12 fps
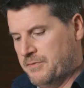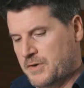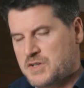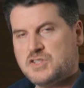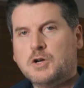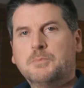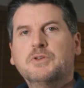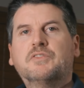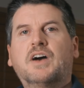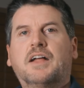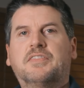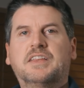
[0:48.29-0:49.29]
first up you've
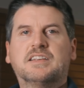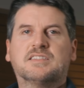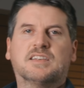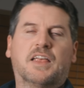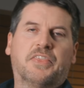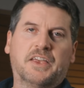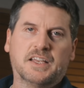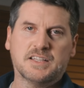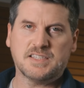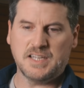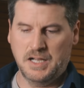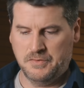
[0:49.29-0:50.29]
got this thing
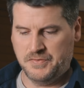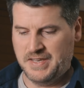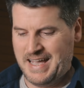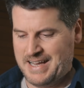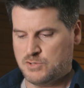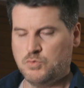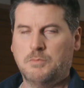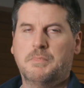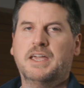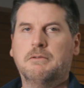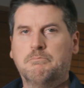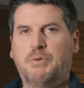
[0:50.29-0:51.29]
itself, the actual
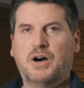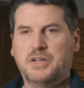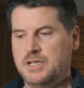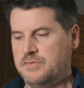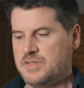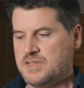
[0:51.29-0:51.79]
main body of the